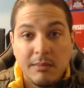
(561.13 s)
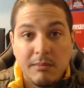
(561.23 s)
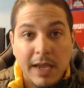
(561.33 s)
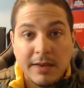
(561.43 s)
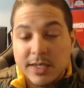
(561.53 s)

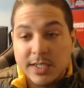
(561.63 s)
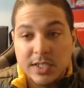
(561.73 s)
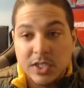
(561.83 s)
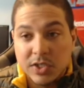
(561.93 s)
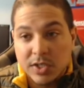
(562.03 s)
made the
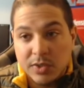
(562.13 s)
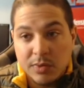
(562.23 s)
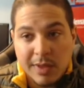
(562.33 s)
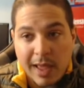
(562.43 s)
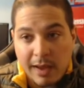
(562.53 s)
decision to do
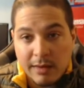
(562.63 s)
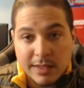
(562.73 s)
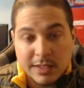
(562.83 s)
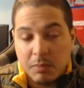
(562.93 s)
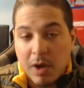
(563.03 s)
that.
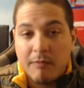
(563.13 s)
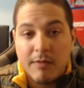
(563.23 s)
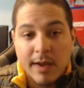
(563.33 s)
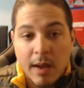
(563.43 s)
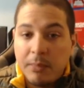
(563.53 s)
It's a private
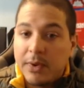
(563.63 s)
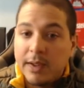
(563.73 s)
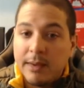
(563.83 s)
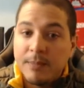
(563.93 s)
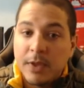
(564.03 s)
company.